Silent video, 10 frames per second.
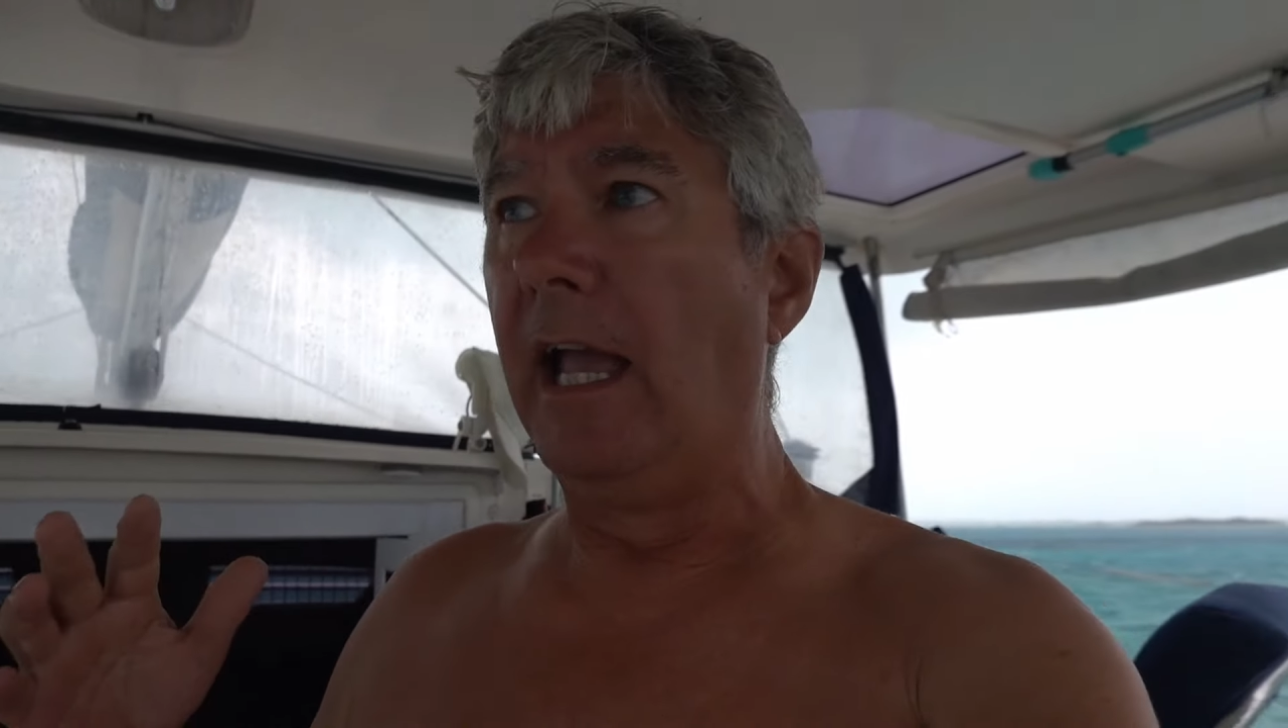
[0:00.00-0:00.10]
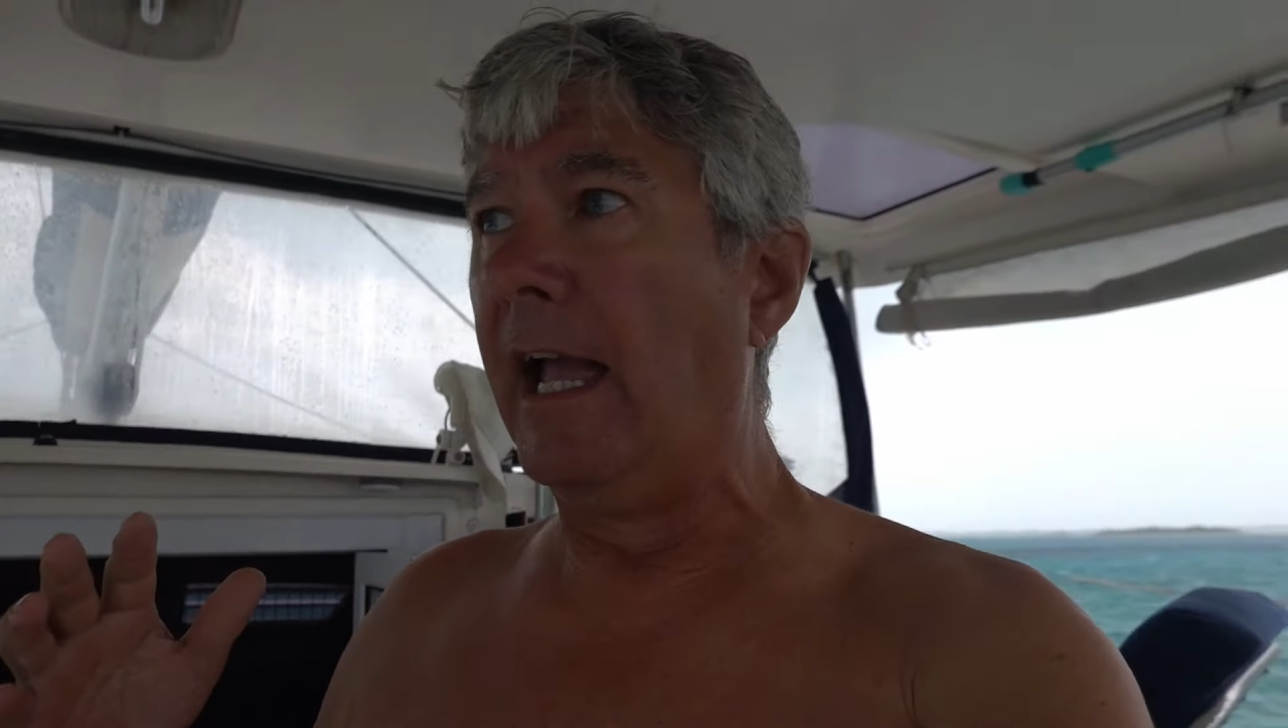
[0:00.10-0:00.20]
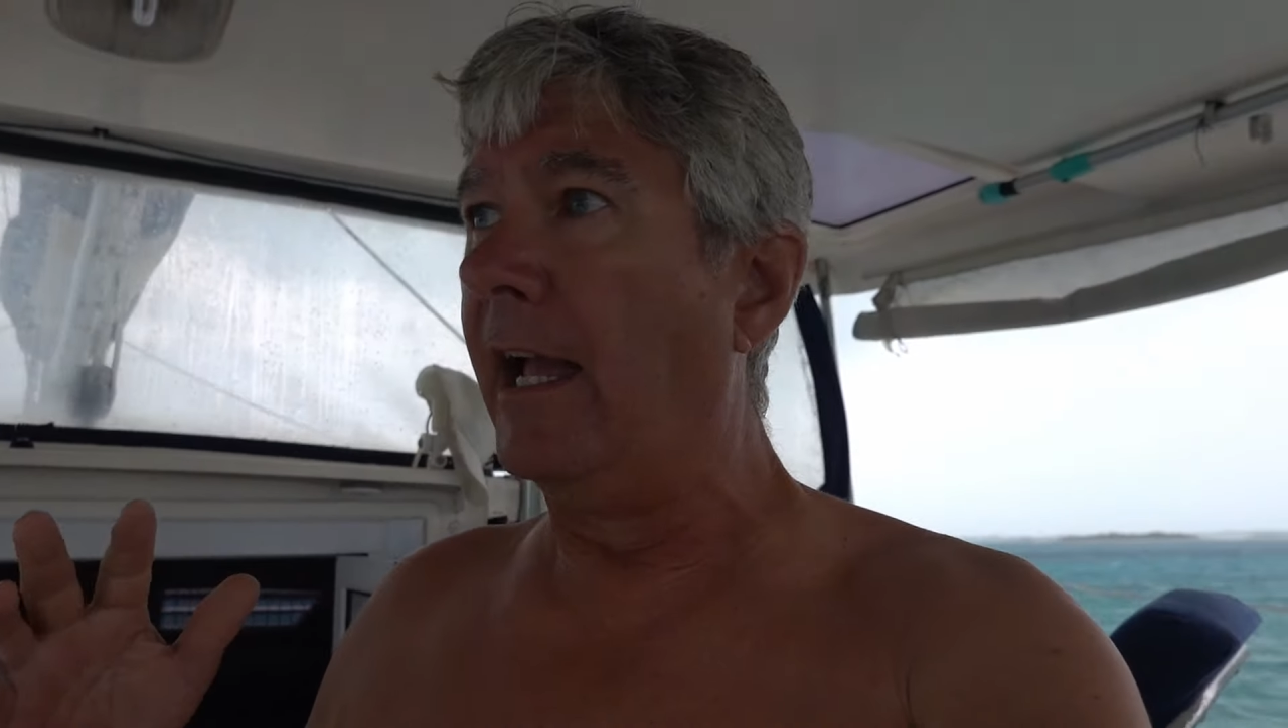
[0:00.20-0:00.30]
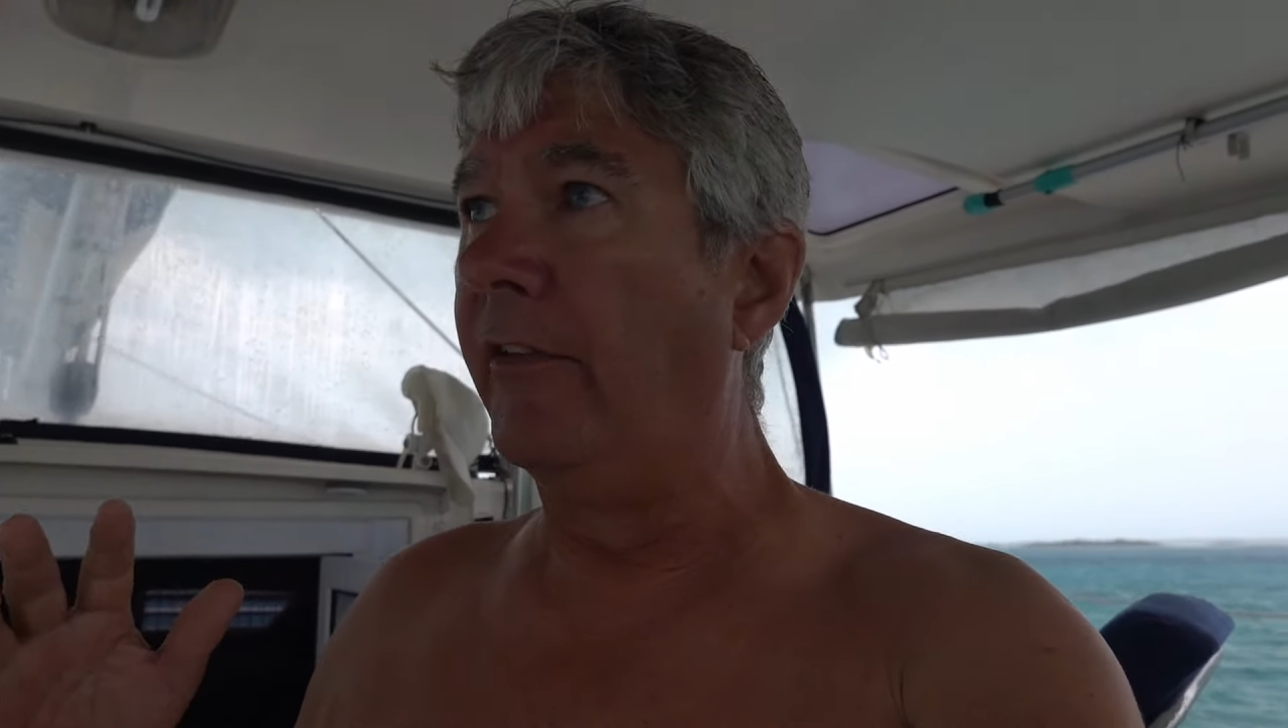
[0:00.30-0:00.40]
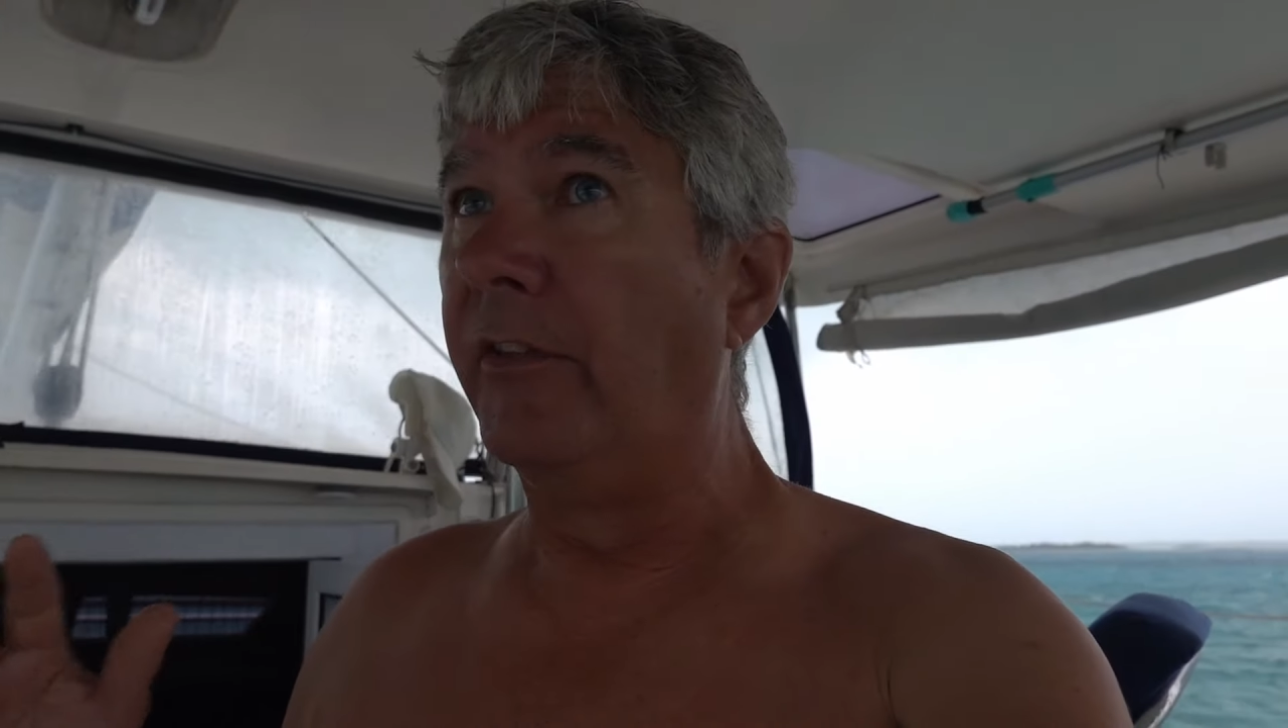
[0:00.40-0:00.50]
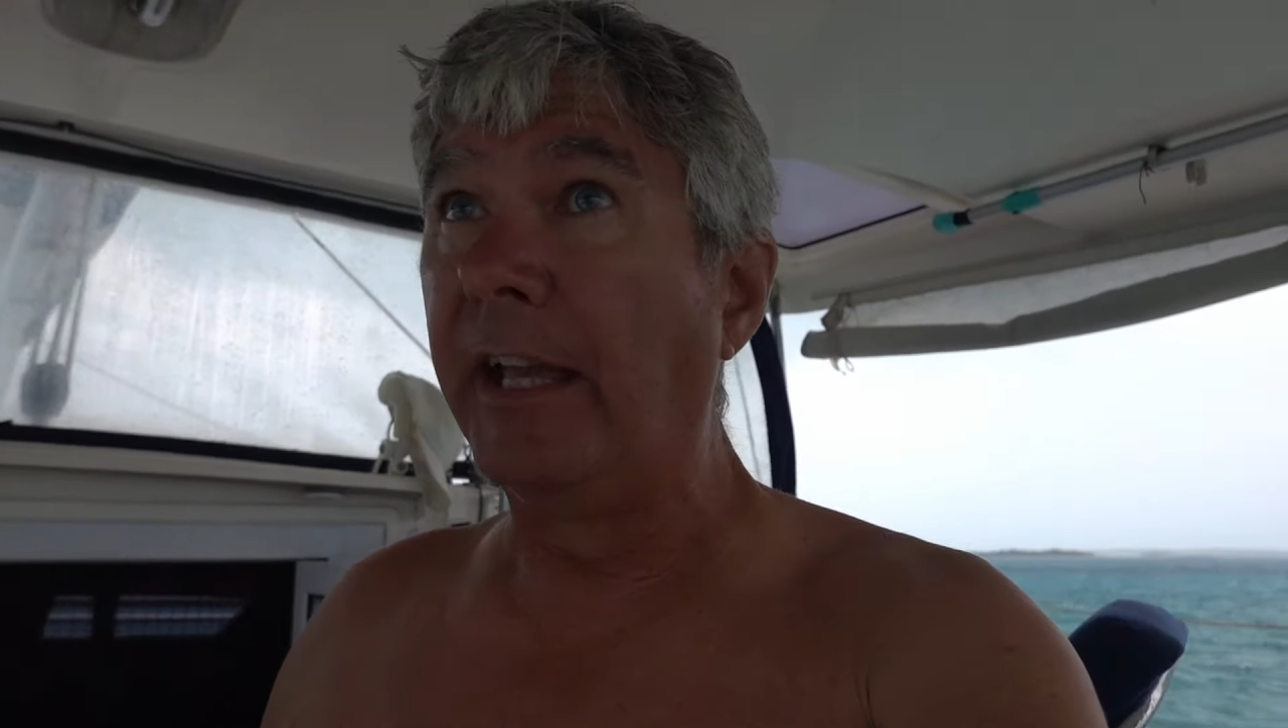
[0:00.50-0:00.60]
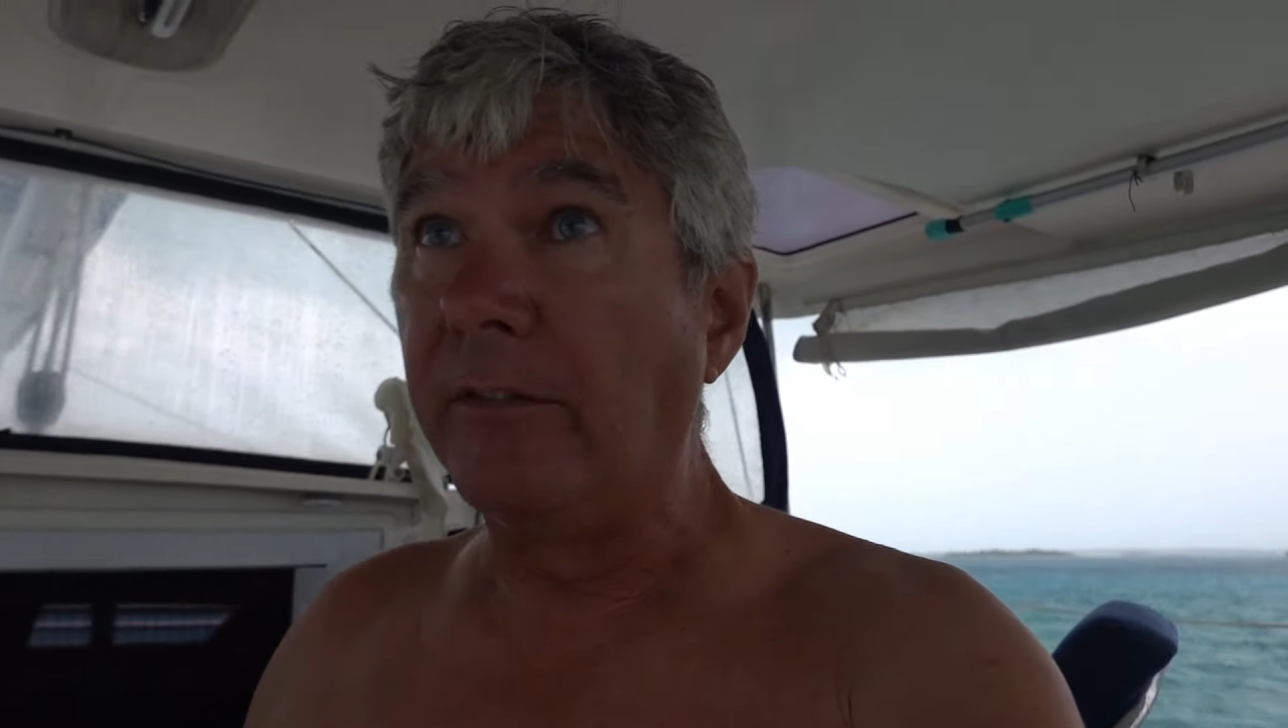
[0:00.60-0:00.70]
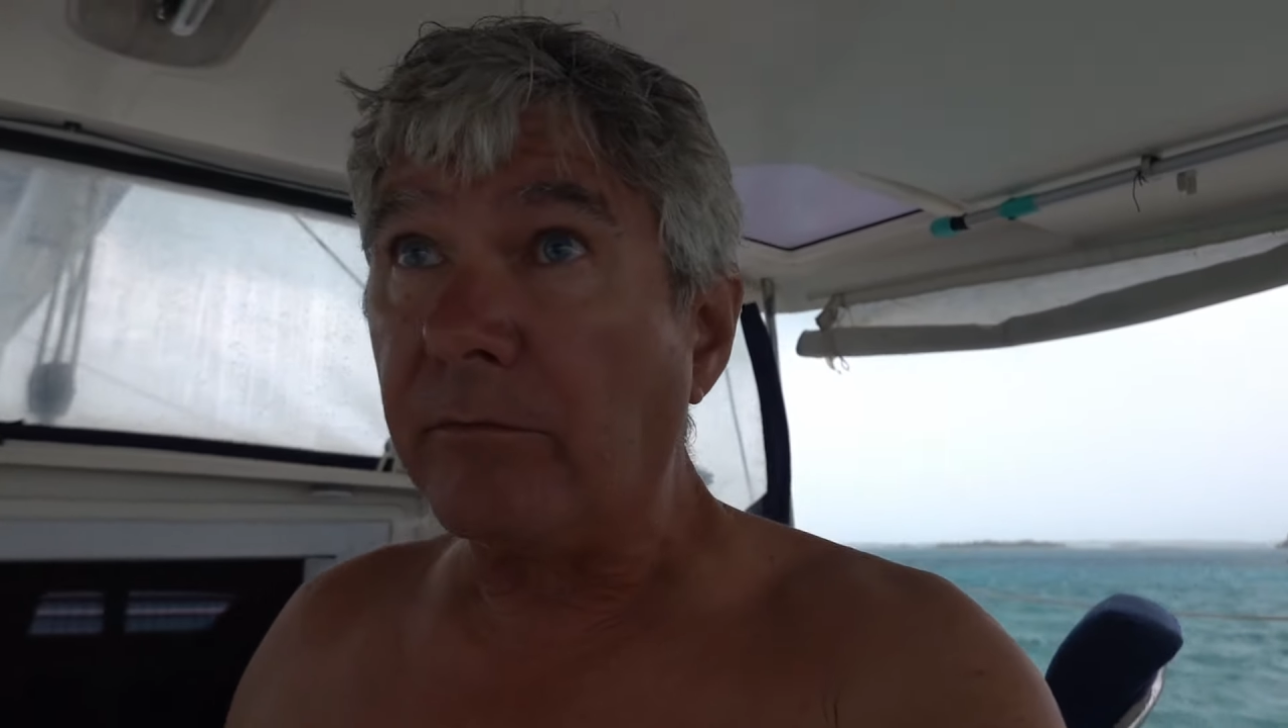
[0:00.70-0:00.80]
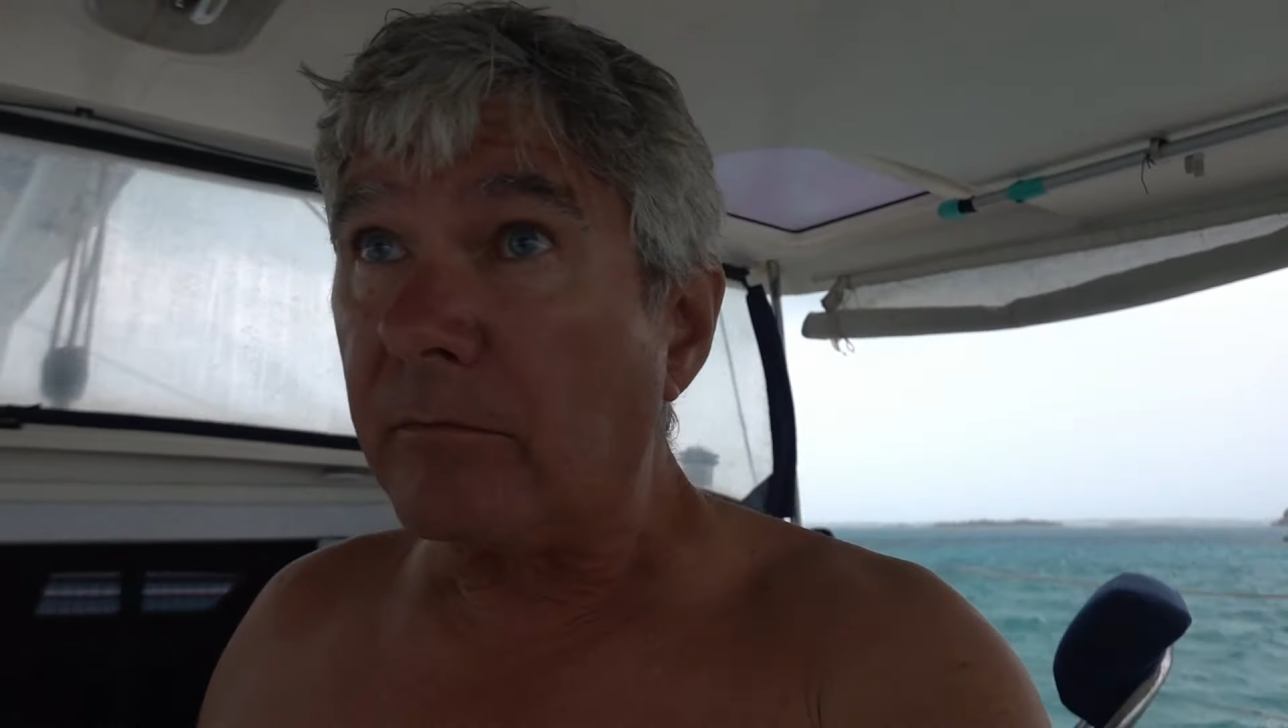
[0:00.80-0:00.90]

and they